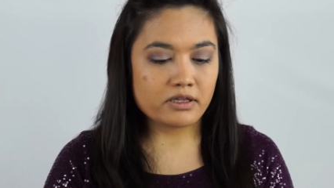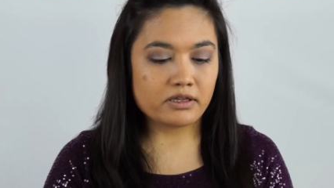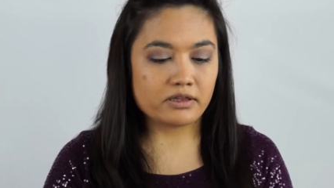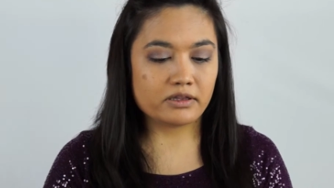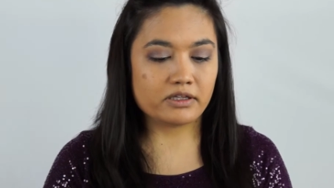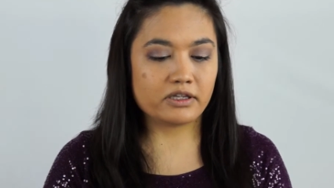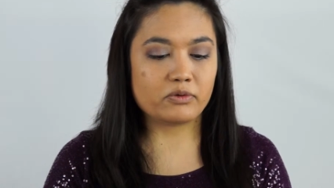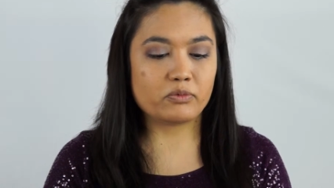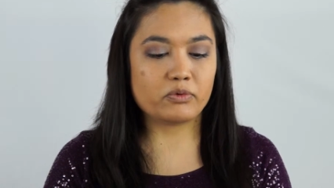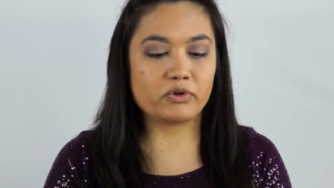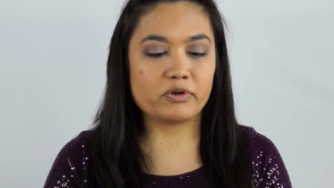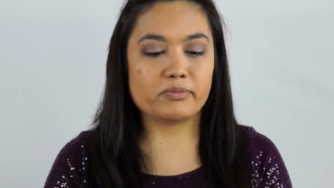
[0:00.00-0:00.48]

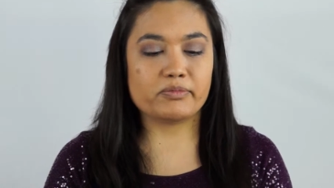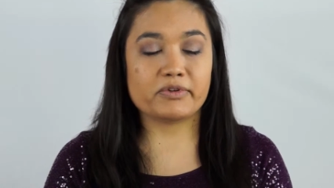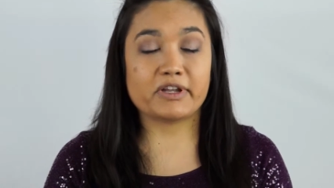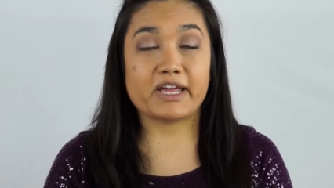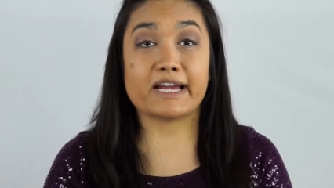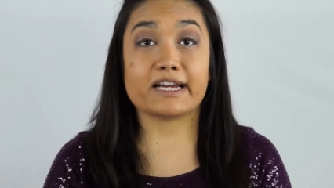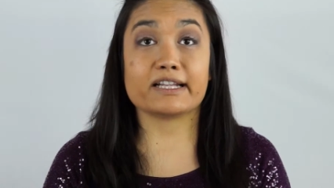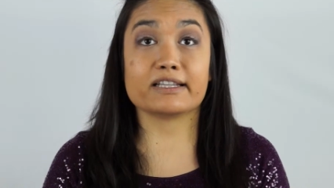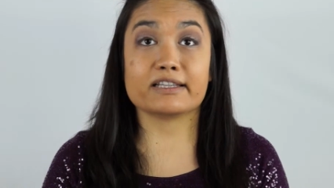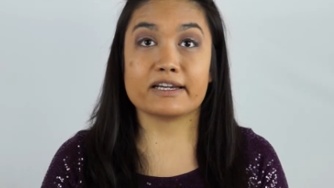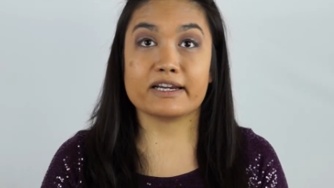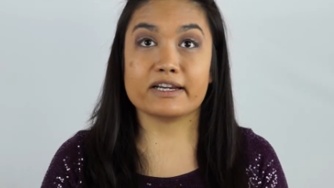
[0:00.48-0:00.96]
liquid
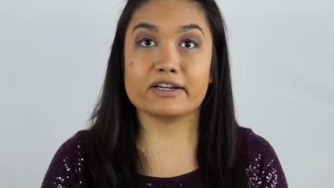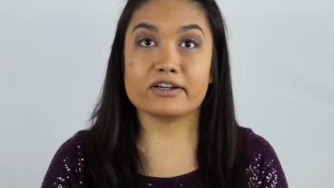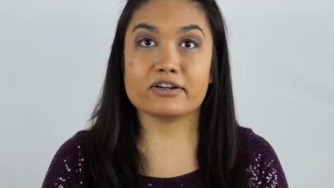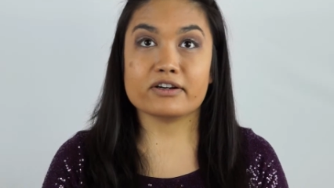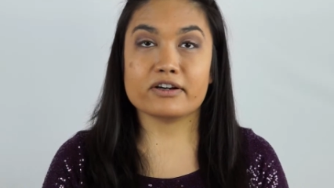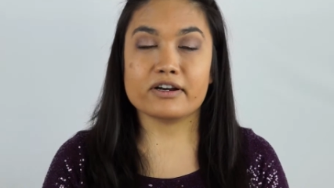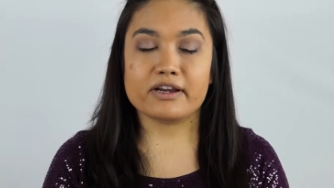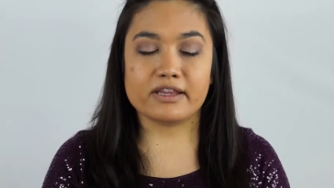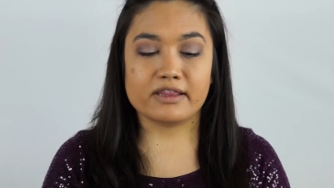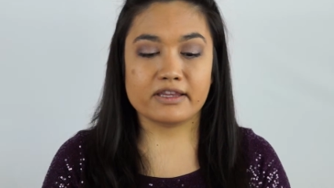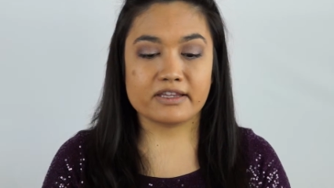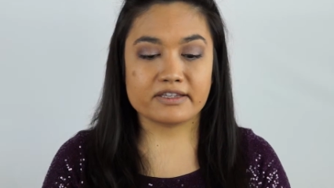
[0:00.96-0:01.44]
black
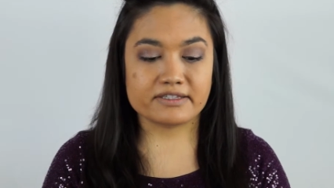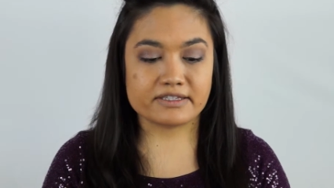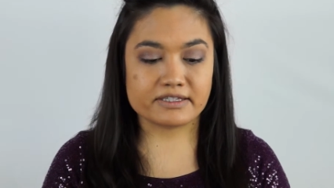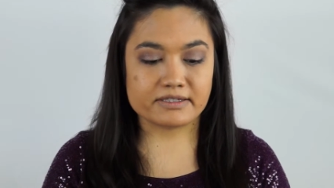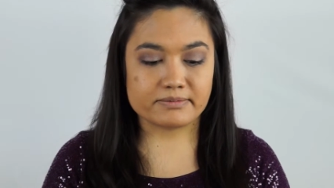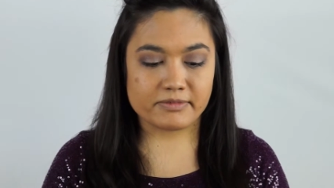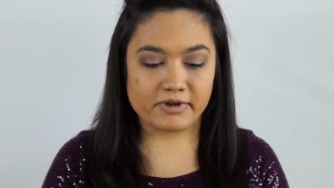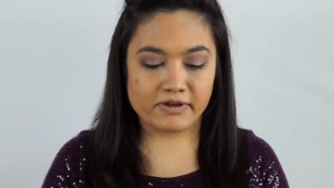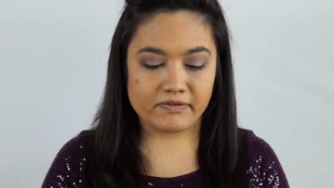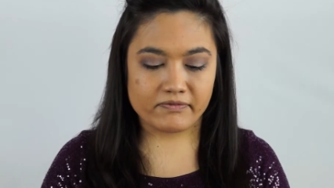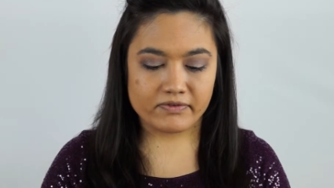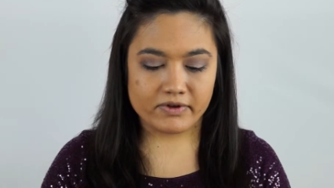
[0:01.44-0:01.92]
liner, and this is
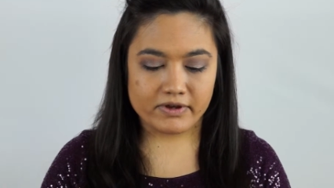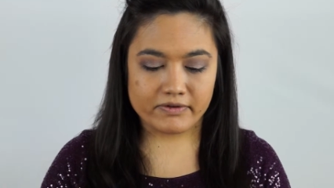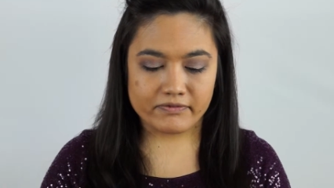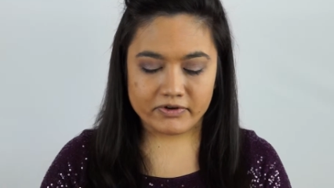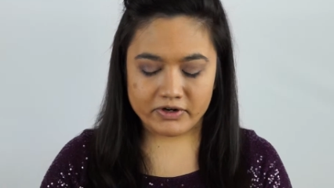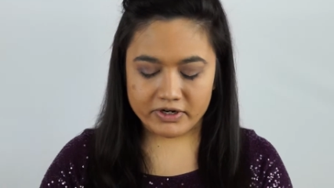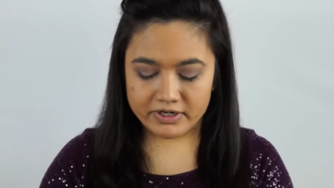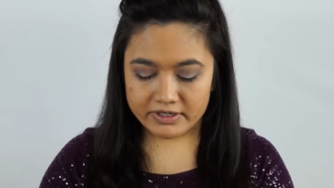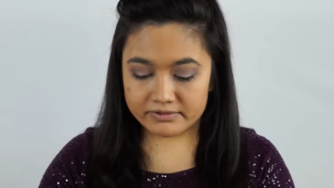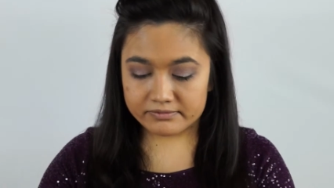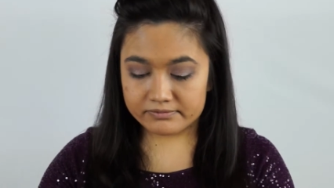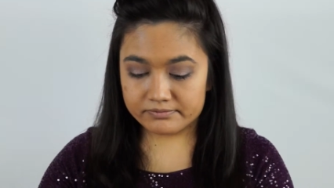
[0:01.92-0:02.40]
my
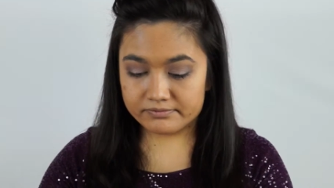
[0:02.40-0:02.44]
favorite.